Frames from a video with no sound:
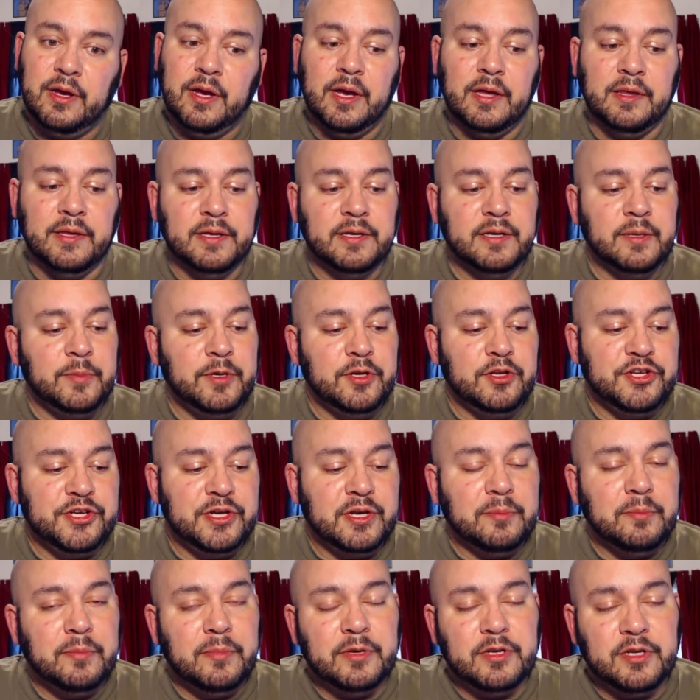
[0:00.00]
and then
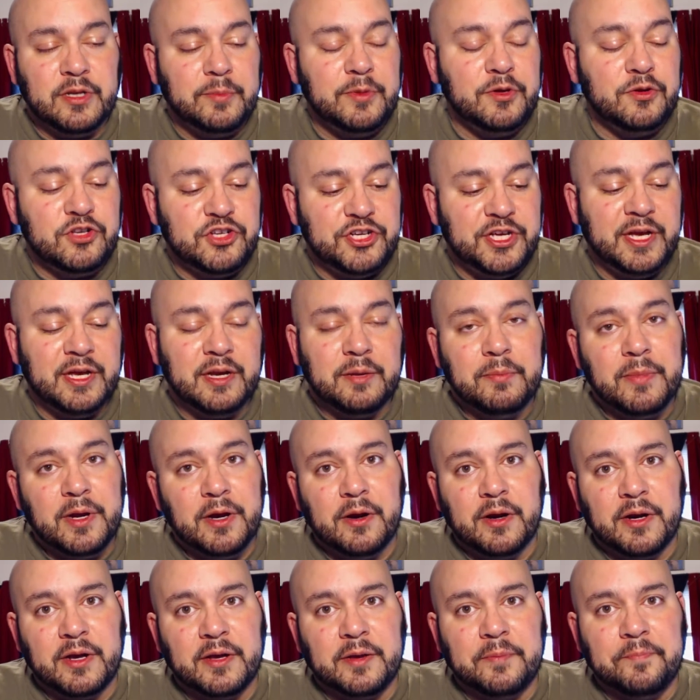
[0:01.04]
WGN
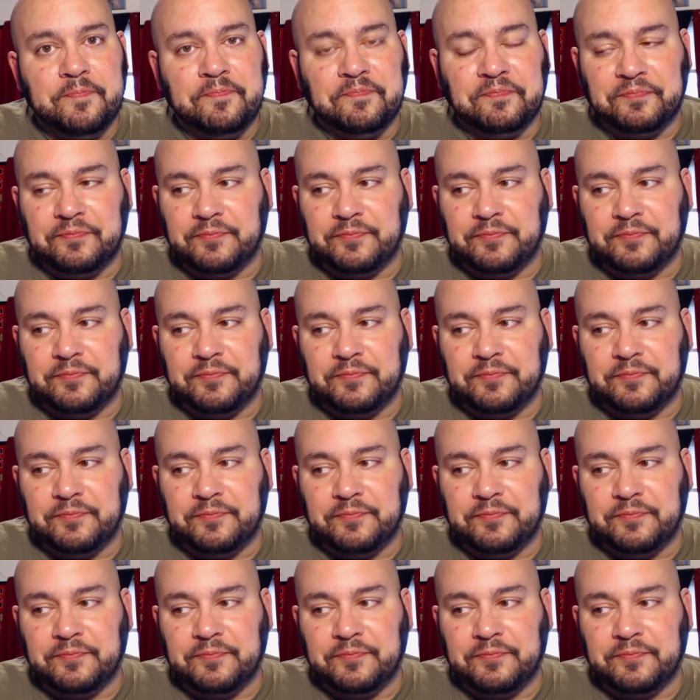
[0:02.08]
America.